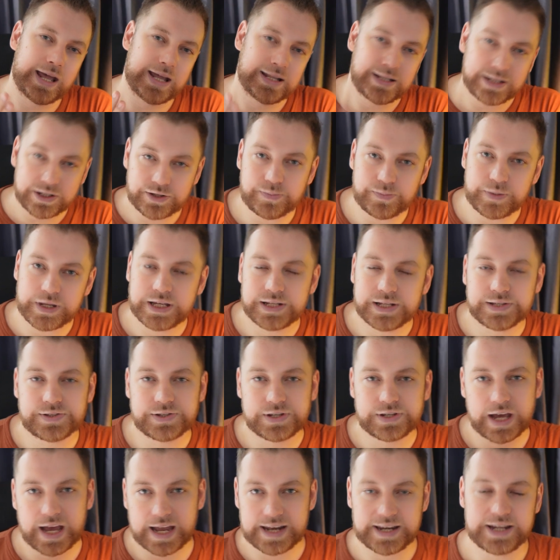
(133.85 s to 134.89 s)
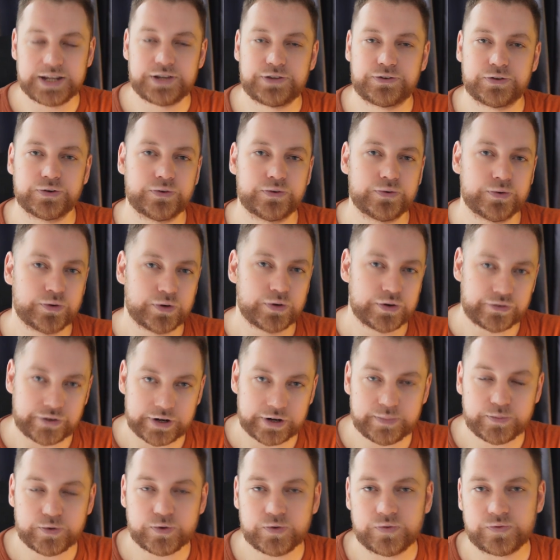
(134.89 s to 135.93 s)
And it means I need to
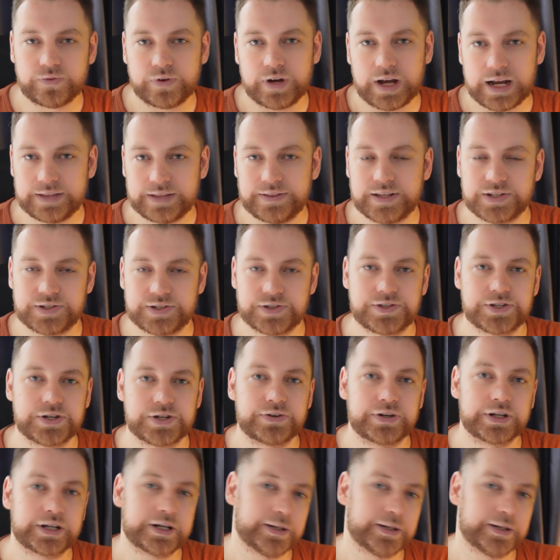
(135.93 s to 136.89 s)
remove unnecessary